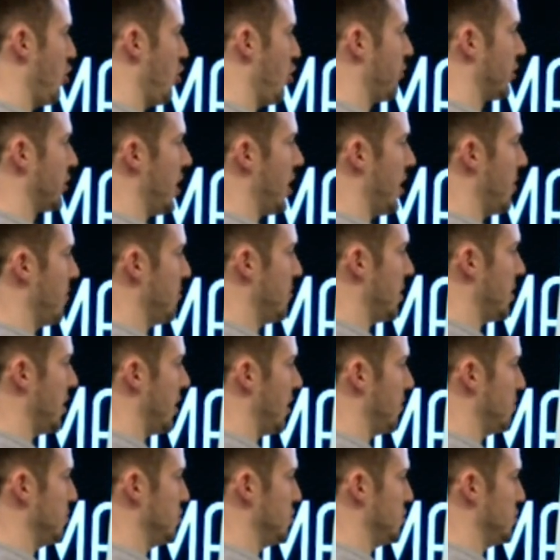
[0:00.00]

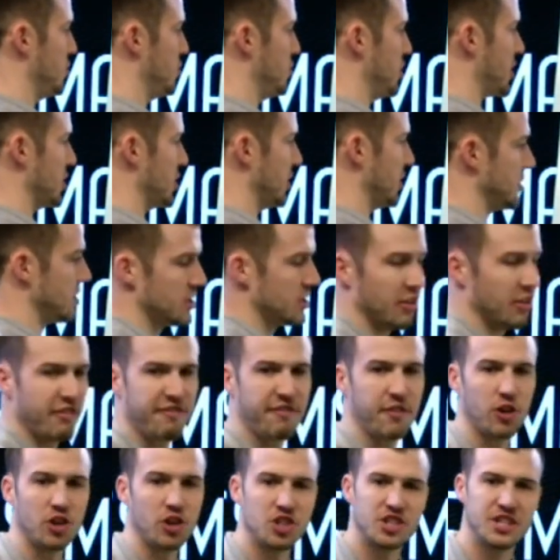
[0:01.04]
overcome objections.
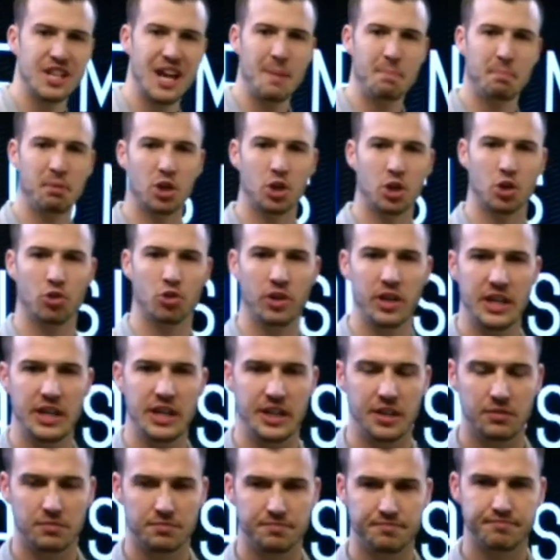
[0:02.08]
First step,
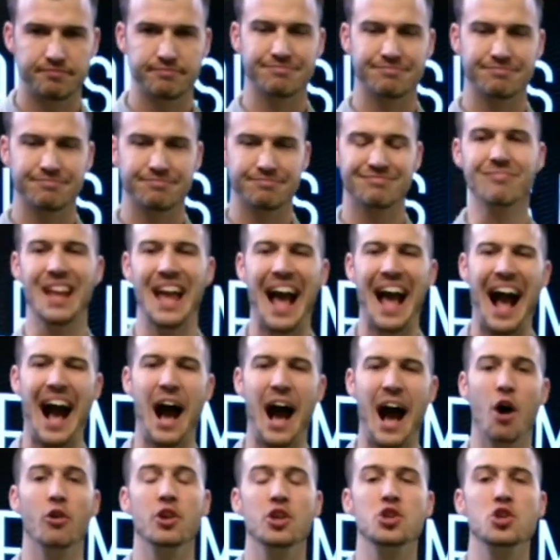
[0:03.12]
agree.
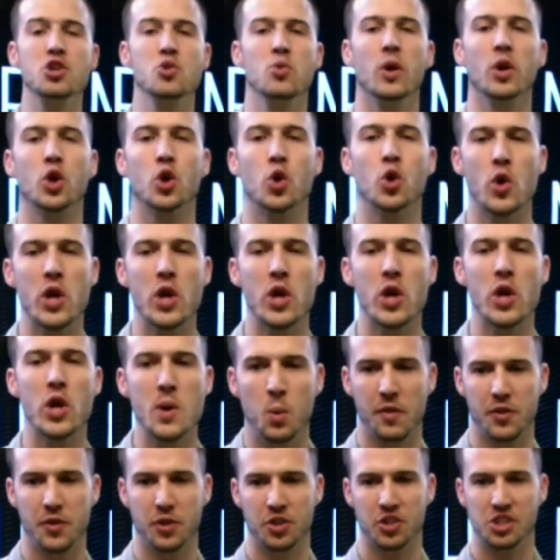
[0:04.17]
How do you agree with
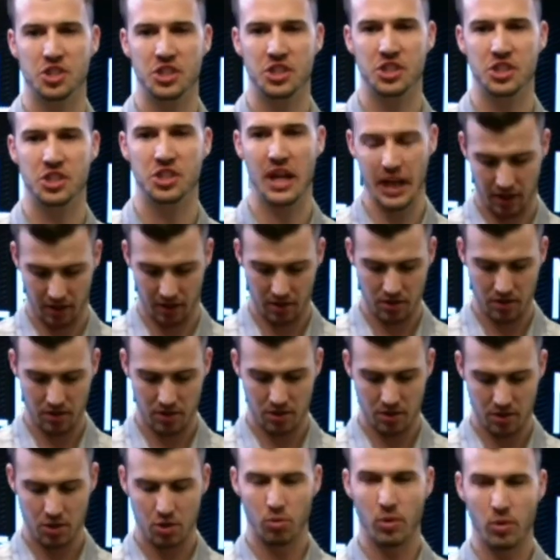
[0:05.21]
what they're saying?
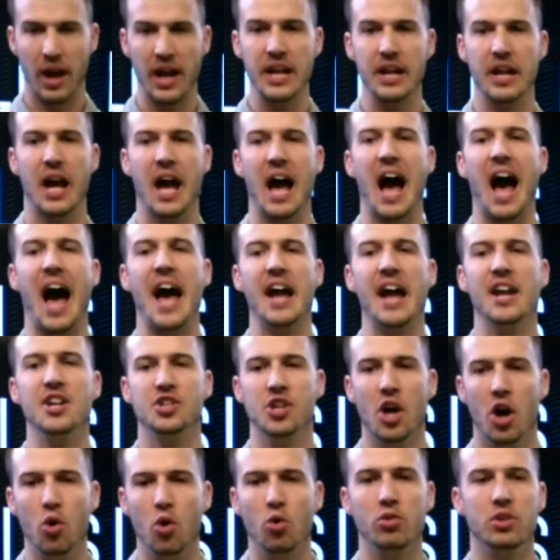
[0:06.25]
Right? I
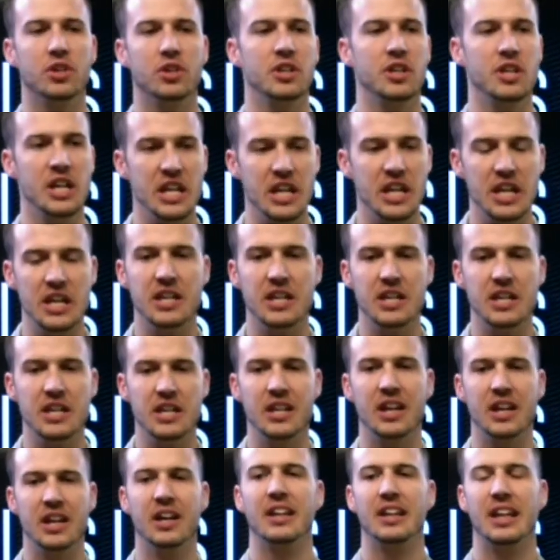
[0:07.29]
don't need
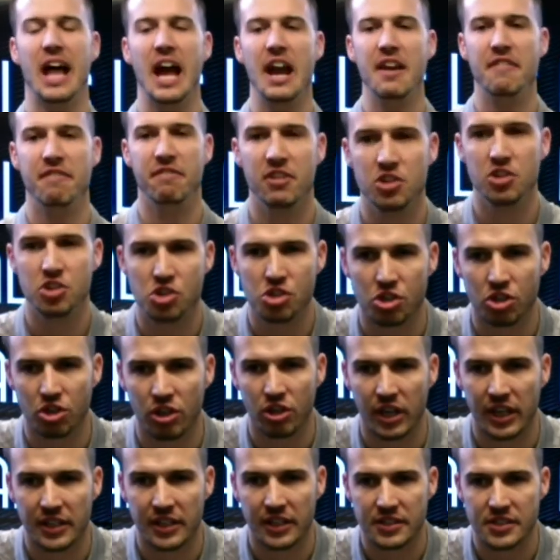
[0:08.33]
life
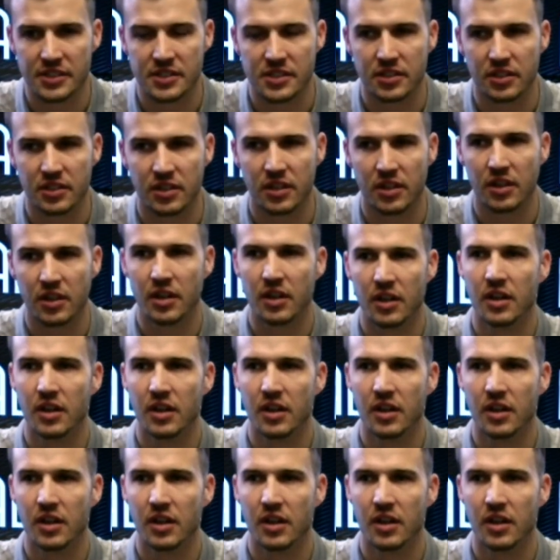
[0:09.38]
insurance.